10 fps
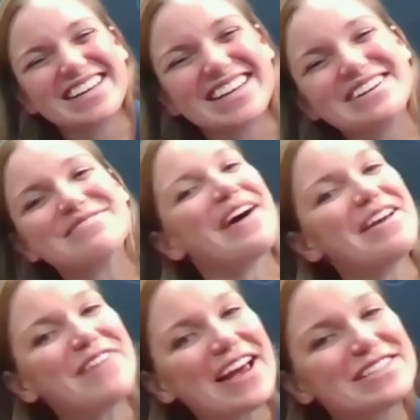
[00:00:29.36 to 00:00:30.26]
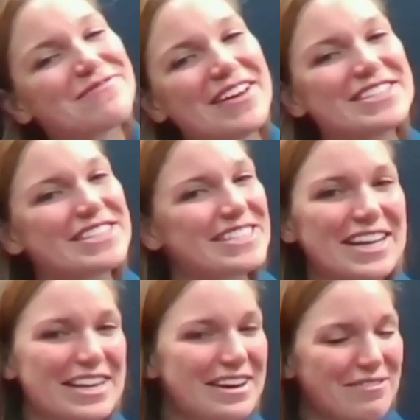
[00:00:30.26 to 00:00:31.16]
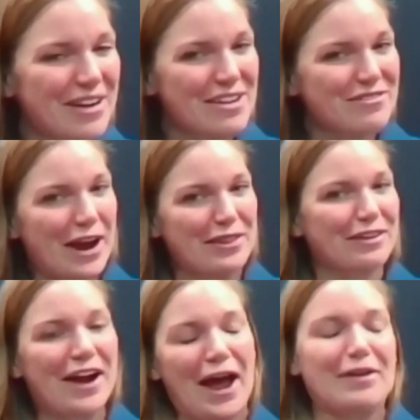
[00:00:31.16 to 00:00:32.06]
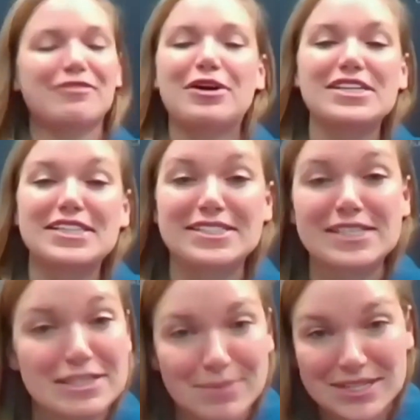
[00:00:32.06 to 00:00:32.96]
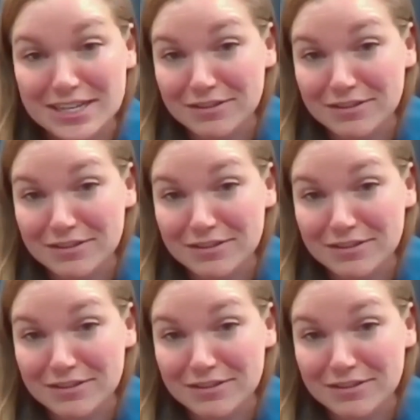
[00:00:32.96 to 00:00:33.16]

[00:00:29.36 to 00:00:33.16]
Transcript: You have Wi-Fi in space just like you have Wi-Fi on the ground. Of course, the system is